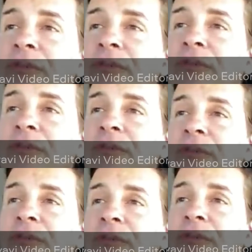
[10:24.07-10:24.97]
really the
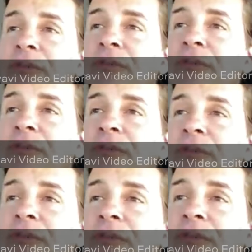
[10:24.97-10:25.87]
way you do it
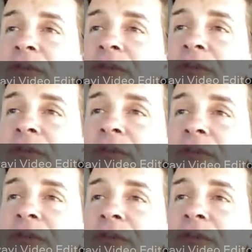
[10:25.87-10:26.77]

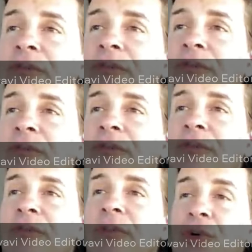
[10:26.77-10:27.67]
if you're a
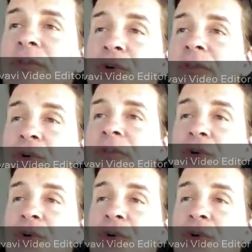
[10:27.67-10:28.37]
professional.